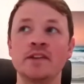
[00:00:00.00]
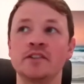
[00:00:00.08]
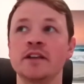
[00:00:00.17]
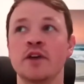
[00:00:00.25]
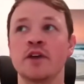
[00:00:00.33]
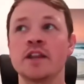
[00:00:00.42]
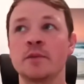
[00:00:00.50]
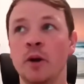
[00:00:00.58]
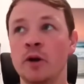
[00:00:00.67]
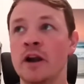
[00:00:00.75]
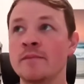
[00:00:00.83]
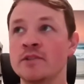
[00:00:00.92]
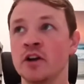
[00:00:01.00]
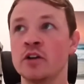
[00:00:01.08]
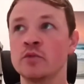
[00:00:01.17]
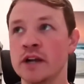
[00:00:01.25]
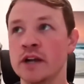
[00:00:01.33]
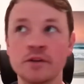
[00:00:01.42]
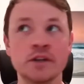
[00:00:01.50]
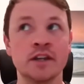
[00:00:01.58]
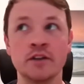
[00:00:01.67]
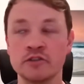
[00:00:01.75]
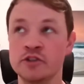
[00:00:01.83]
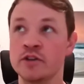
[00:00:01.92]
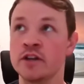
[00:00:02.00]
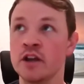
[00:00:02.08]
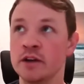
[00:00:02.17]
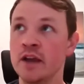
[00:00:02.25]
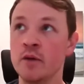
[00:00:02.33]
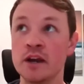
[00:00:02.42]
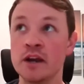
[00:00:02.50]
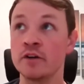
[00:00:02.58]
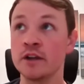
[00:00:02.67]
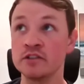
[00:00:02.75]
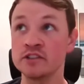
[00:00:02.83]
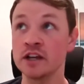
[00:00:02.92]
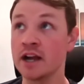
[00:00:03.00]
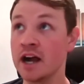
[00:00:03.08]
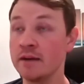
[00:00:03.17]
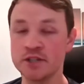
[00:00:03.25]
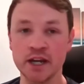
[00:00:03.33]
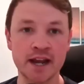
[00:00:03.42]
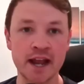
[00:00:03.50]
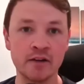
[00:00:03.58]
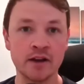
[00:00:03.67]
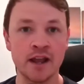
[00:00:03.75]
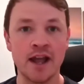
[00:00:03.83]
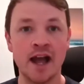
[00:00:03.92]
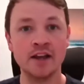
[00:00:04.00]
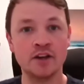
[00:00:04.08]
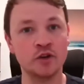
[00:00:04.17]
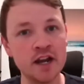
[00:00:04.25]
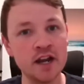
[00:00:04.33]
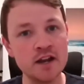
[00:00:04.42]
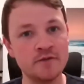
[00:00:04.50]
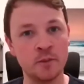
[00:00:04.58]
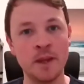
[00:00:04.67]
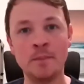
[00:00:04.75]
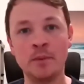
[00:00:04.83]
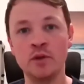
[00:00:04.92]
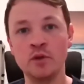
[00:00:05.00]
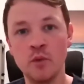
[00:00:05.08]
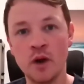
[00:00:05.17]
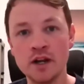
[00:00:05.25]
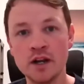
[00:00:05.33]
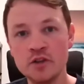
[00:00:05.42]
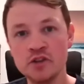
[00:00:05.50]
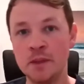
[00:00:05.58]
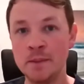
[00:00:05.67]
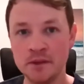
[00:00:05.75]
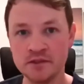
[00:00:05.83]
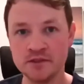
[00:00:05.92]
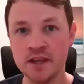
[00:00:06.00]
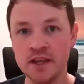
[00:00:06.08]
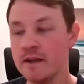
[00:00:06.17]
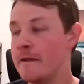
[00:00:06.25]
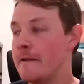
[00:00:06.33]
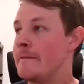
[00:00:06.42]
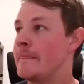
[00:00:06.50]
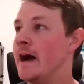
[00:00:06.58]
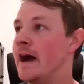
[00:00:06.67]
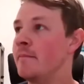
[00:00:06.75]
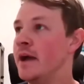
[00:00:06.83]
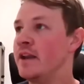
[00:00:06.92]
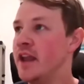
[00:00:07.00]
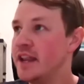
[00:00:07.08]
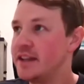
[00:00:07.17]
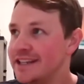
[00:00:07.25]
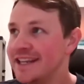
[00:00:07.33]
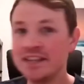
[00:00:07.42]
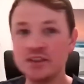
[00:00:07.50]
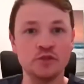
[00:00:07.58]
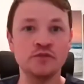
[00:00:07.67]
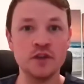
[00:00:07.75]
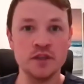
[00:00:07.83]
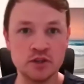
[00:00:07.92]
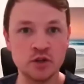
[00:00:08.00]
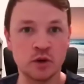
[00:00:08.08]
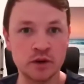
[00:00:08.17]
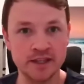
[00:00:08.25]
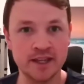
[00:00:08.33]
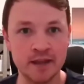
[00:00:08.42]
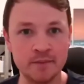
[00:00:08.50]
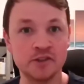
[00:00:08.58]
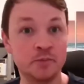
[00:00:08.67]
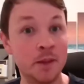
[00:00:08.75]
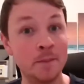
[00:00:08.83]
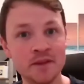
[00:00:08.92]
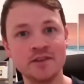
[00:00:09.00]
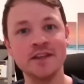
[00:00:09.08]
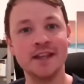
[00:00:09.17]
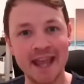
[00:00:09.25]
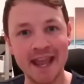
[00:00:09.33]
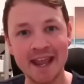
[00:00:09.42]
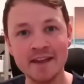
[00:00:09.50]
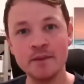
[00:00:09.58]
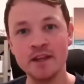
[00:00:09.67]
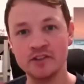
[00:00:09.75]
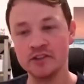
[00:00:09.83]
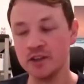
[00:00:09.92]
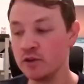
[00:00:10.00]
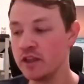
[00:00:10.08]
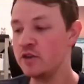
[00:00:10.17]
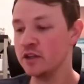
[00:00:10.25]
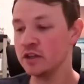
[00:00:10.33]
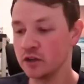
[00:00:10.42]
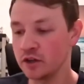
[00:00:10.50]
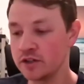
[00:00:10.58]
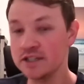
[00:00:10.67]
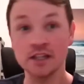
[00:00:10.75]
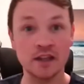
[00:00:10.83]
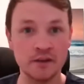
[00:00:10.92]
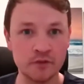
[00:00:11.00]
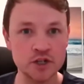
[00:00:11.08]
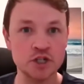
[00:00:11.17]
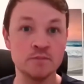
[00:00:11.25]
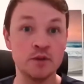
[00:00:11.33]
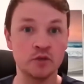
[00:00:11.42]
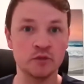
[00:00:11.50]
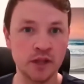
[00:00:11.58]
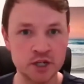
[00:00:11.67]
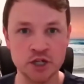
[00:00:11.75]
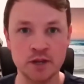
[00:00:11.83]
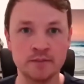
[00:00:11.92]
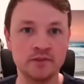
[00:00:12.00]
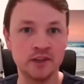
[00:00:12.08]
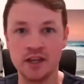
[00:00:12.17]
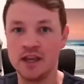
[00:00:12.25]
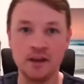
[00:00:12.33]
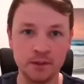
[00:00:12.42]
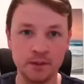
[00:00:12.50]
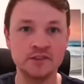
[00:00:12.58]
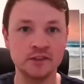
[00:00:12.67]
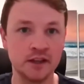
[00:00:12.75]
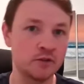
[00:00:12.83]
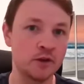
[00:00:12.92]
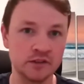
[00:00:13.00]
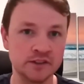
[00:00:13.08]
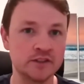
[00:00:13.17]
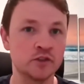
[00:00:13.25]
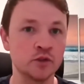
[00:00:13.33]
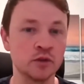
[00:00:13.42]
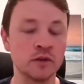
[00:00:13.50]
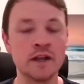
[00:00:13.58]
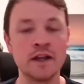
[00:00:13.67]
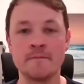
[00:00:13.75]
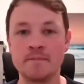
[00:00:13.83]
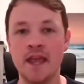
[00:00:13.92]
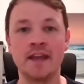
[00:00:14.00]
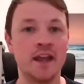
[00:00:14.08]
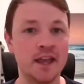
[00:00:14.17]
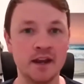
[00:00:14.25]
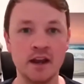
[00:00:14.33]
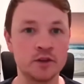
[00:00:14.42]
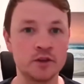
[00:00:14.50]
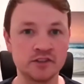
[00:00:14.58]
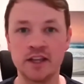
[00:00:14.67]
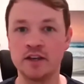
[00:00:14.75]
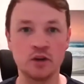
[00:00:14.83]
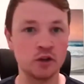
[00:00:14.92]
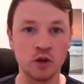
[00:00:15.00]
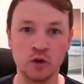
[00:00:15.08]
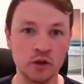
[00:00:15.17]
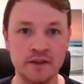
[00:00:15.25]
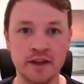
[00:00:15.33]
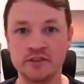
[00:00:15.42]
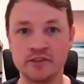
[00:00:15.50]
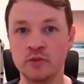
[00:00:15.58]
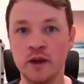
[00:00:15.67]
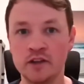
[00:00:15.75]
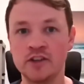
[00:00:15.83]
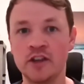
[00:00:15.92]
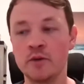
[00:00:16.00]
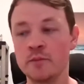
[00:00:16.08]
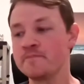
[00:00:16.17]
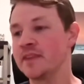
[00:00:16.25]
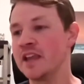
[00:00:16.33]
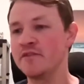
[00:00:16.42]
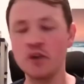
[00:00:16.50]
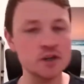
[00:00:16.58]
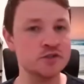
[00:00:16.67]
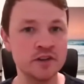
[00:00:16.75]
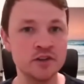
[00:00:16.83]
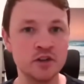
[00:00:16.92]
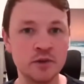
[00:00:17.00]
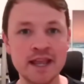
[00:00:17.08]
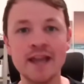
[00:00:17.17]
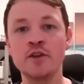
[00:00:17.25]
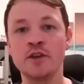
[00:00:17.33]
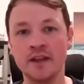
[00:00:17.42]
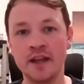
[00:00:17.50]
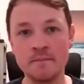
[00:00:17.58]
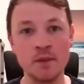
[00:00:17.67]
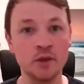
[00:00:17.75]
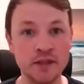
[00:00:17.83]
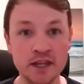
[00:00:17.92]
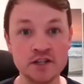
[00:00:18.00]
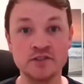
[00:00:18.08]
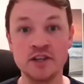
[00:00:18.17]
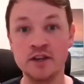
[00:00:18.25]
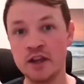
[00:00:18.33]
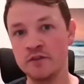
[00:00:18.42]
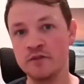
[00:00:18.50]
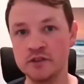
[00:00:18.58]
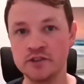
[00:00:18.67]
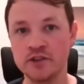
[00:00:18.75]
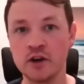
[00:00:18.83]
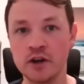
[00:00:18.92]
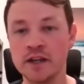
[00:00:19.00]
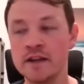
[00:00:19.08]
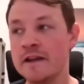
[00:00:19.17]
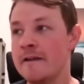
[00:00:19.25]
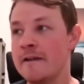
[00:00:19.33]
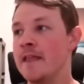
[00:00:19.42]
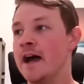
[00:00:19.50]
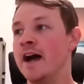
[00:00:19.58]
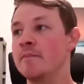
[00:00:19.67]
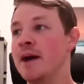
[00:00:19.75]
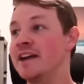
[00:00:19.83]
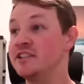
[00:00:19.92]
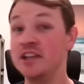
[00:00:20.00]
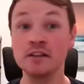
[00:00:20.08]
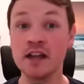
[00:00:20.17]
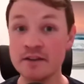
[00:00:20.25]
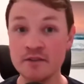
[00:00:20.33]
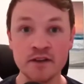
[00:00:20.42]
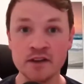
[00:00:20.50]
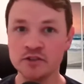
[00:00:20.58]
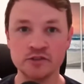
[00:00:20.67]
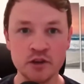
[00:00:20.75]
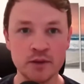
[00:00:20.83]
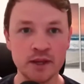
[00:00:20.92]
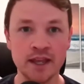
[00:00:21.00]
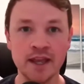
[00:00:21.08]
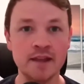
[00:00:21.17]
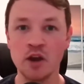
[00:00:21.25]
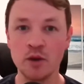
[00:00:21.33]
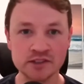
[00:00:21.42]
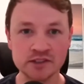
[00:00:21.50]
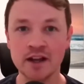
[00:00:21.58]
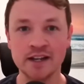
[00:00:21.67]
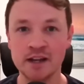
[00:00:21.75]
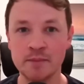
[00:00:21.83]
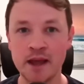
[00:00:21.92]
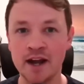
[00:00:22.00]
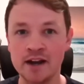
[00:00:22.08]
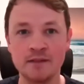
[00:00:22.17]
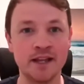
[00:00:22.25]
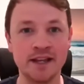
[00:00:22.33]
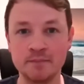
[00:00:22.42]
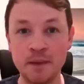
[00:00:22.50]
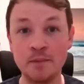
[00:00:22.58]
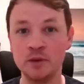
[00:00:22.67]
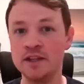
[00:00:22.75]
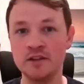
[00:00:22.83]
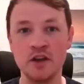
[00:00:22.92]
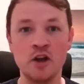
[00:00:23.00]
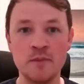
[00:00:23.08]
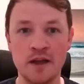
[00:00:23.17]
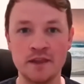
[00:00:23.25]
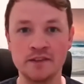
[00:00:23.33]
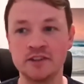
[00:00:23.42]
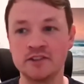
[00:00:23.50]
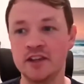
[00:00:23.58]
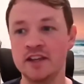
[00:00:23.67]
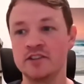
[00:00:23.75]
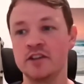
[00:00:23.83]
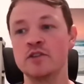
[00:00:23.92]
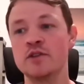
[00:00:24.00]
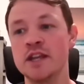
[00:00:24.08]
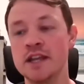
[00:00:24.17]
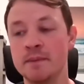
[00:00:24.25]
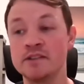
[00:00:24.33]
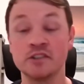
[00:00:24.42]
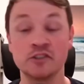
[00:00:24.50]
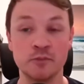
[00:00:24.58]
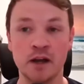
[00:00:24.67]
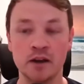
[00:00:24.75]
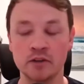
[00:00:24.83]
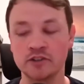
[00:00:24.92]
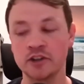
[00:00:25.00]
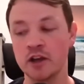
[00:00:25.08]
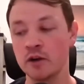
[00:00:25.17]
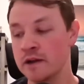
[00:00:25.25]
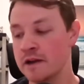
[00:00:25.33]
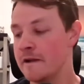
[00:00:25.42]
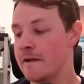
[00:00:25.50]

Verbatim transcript: basically created the program. It's called One Hour Deals. You can go to get one hour deals dot com, check it out. I created it for people who want to use P P C um, and, and to get their foot in the door in the game, because P P C can be a skill that you can learn to leverage to build relationships in places like Real Estate Skool and, and others at your local events as well. So if you're interested in doing that, you can kind of build an agency, get your foot started. Um, I see a lot of investors doing it and no one's talking about it. I'm like, people need to know about this. It's, it's a unique business model. So